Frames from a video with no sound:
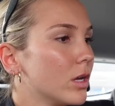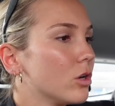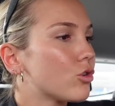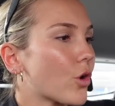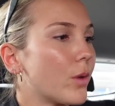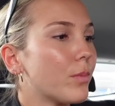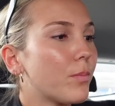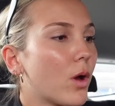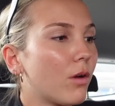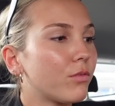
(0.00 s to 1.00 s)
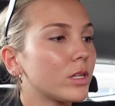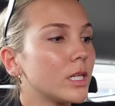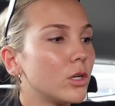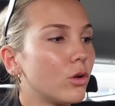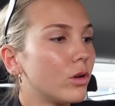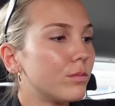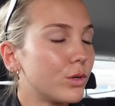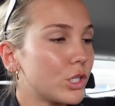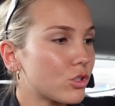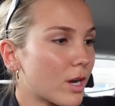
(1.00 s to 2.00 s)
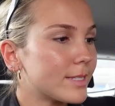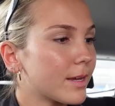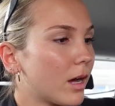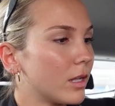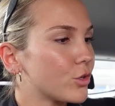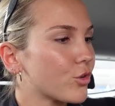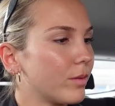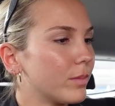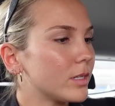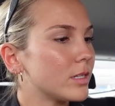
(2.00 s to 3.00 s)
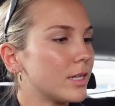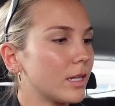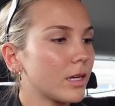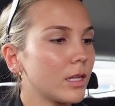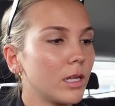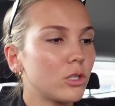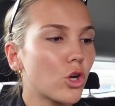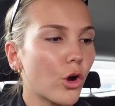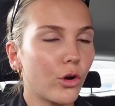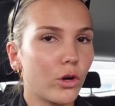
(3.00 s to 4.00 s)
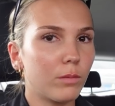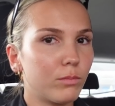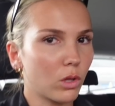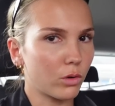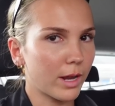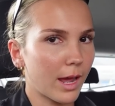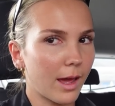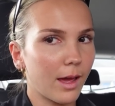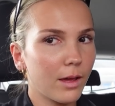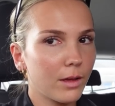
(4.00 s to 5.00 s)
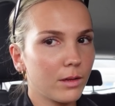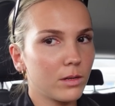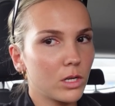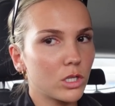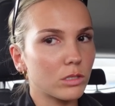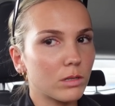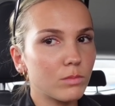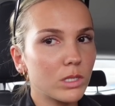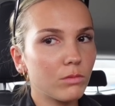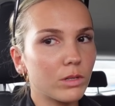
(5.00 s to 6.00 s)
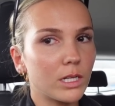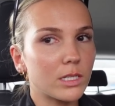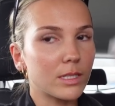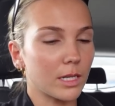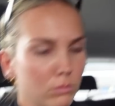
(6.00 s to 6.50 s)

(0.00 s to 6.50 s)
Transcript: Chroma Perfectly Nude Moisturizing Color Treatment to delicately tone blonde hair. So it comes in a really slick...